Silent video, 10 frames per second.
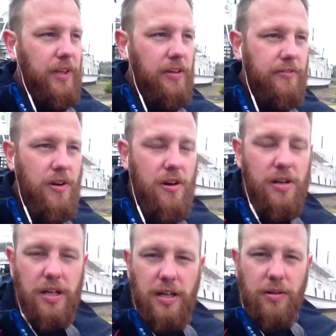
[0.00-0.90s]
If
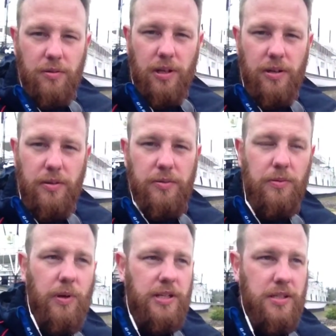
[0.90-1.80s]
not, we'll
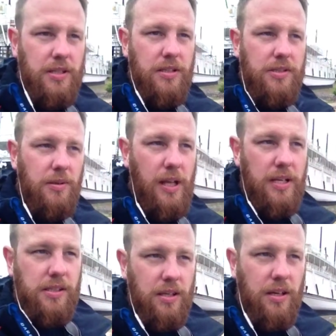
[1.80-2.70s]
go west into
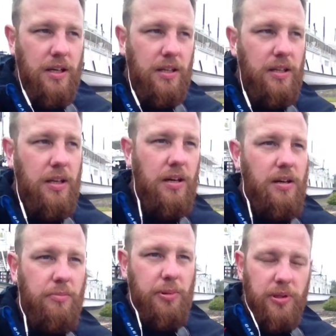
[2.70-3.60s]
Alaska and then up